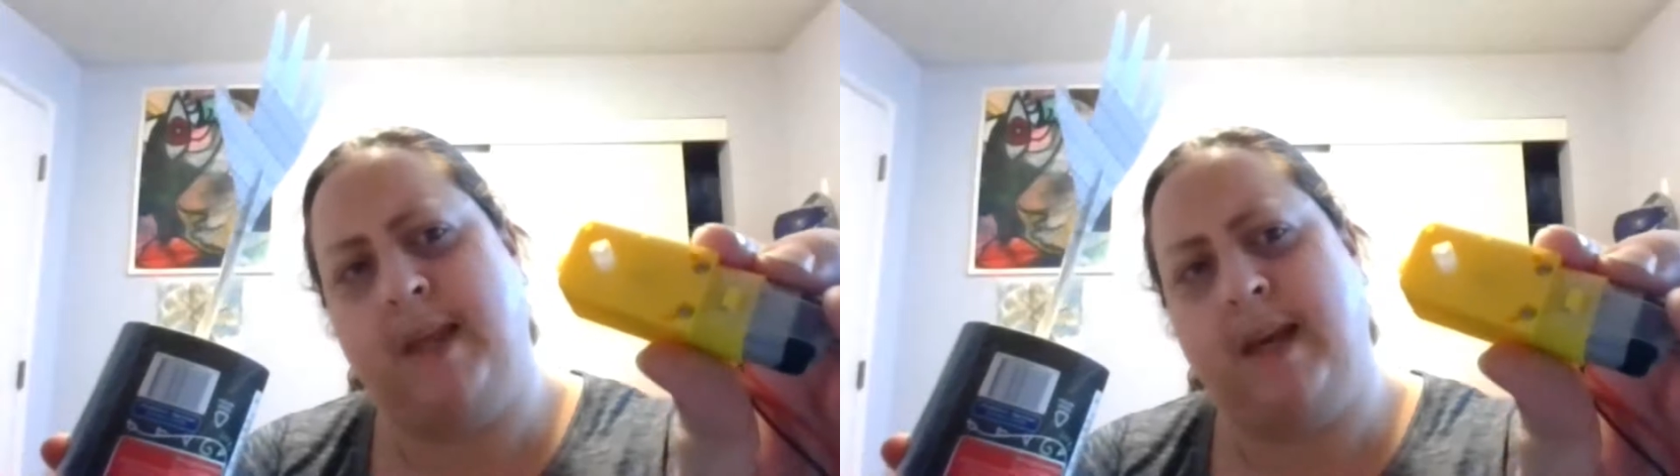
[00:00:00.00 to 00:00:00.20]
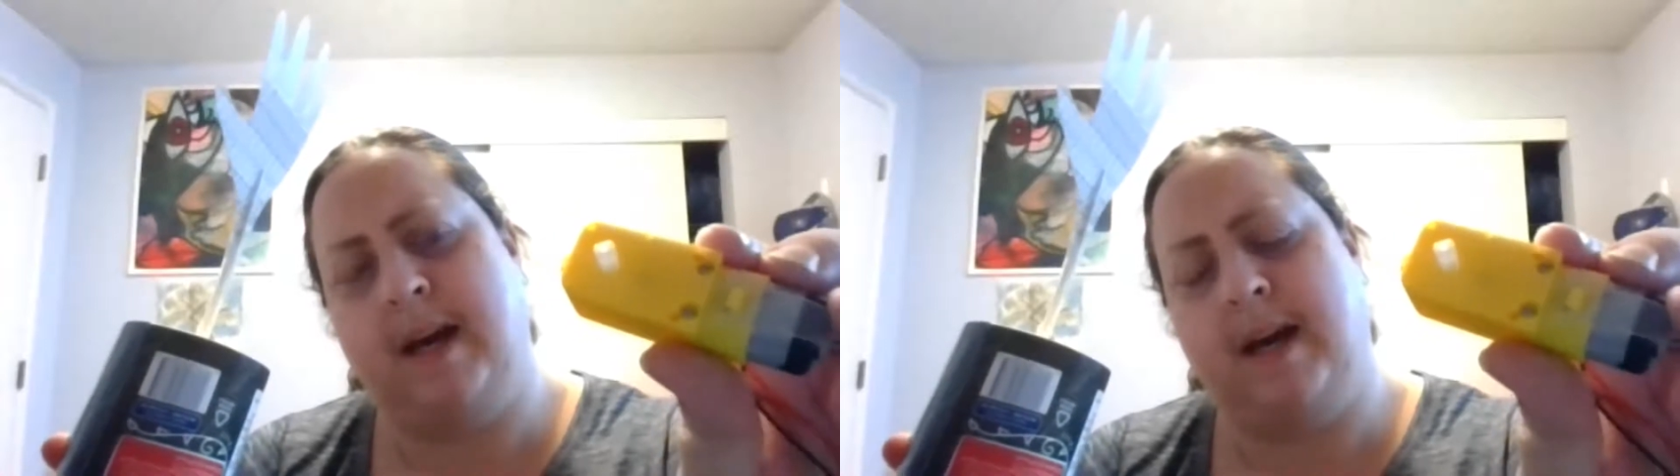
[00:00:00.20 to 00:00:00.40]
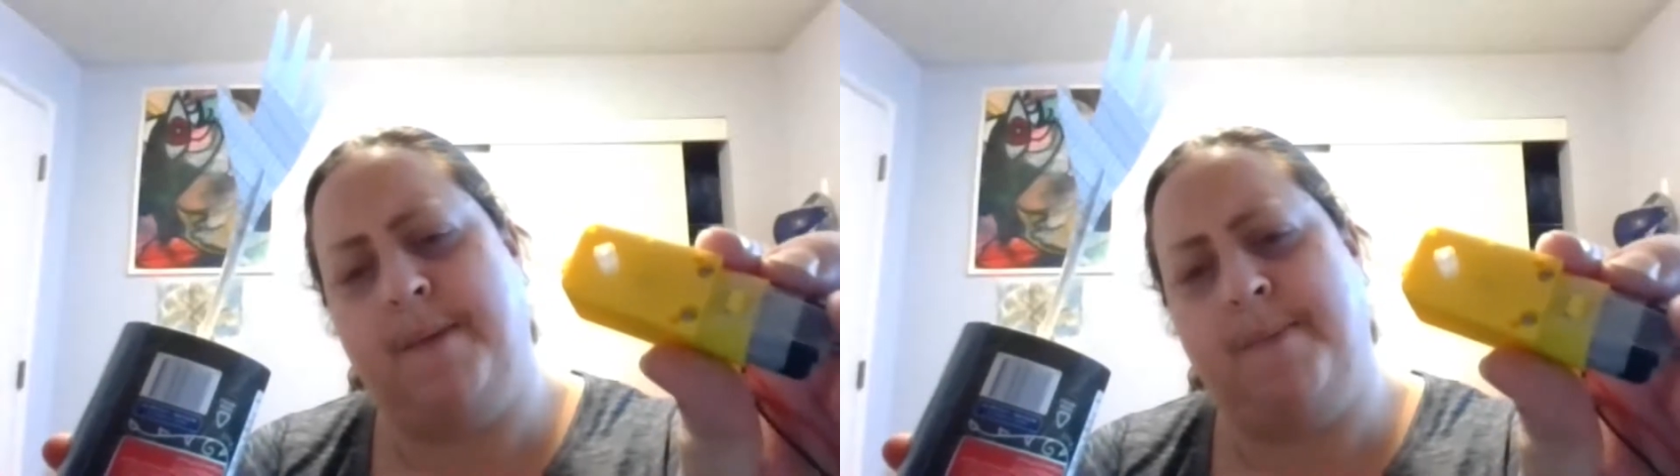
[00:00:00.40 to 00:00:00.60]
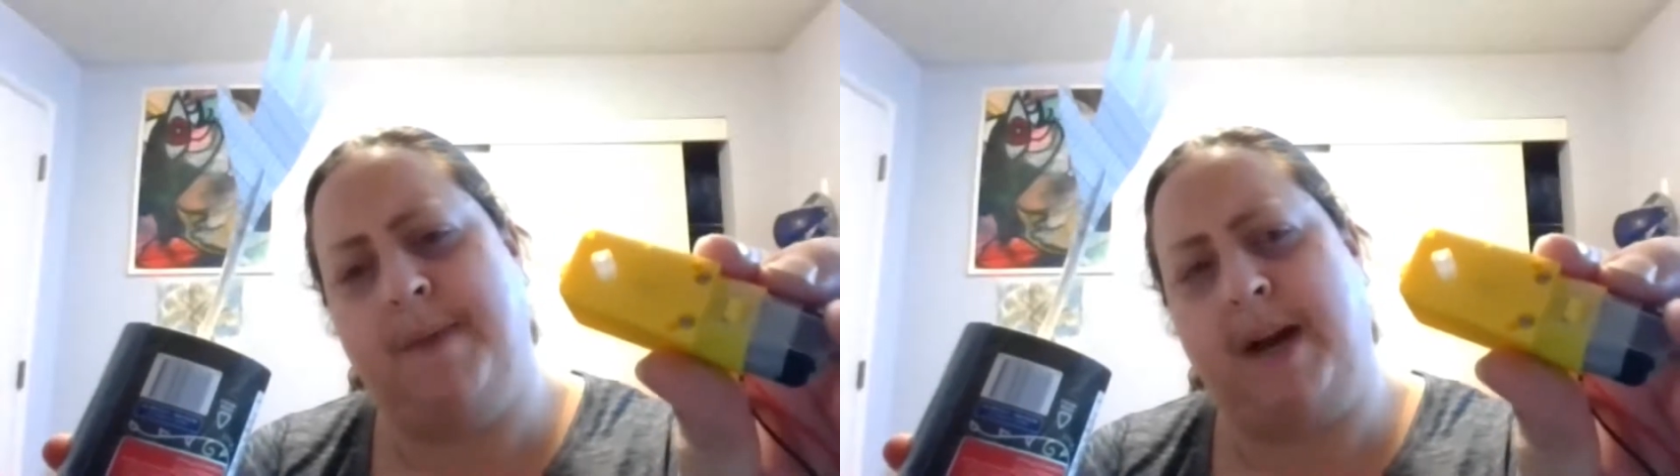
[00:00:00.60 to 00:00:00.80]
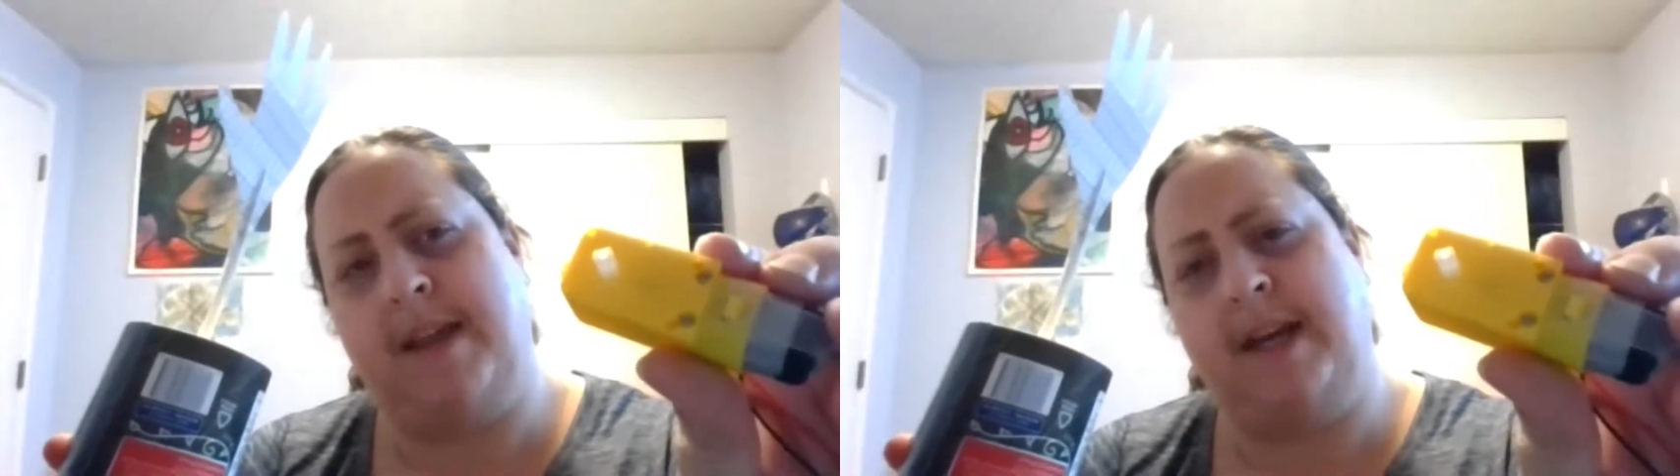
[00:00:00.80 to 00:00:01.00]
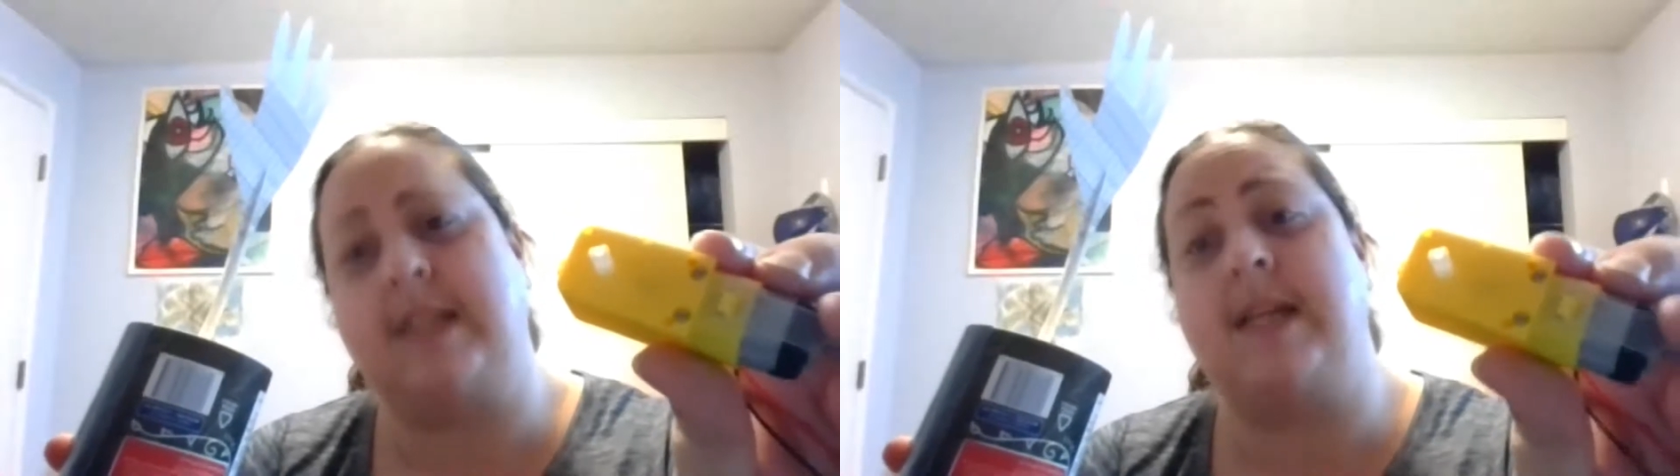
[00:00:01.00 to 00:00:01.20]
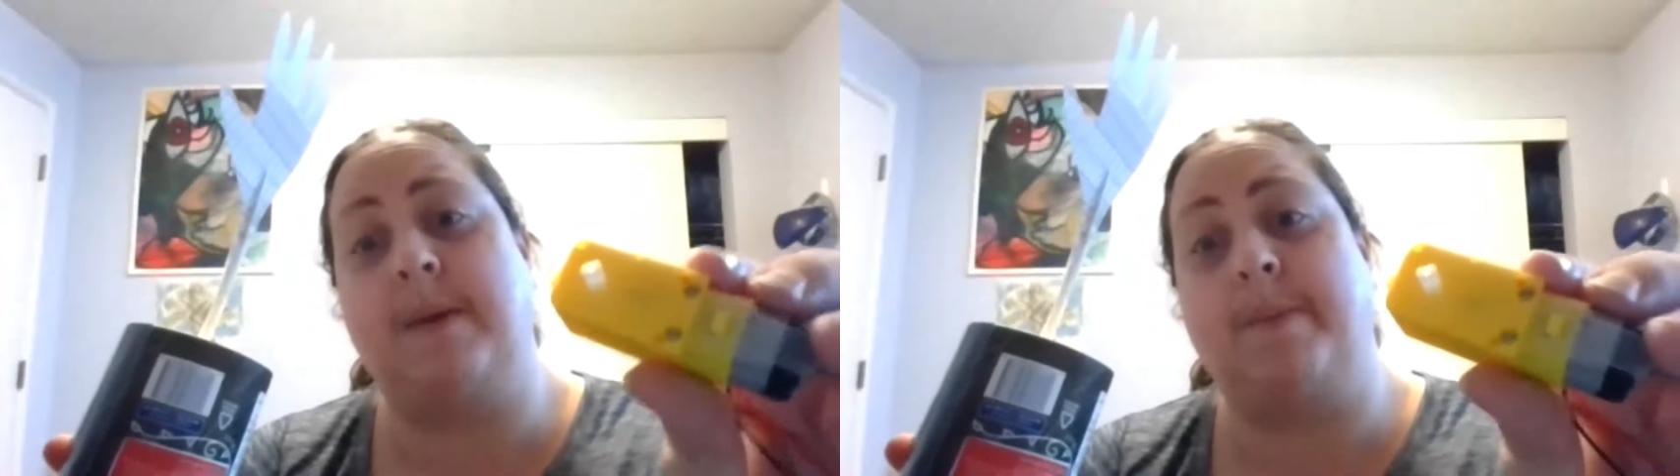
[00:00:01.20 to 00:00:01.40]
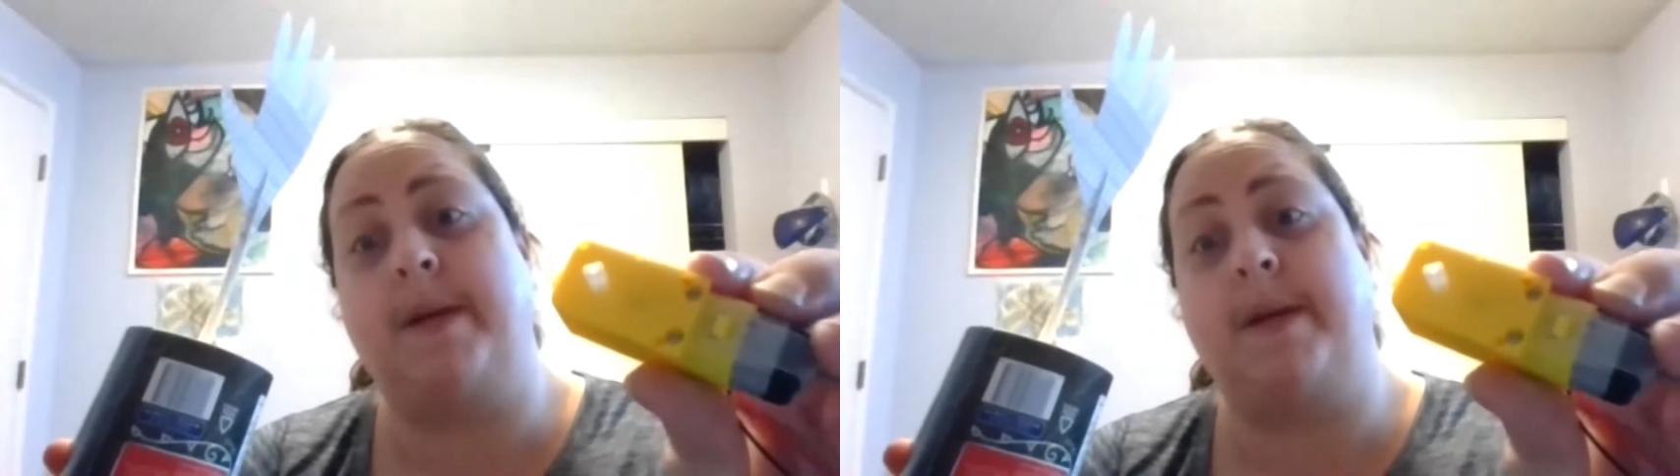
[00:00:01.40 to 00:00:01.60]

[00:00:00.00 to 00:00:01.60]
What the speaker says: I think tape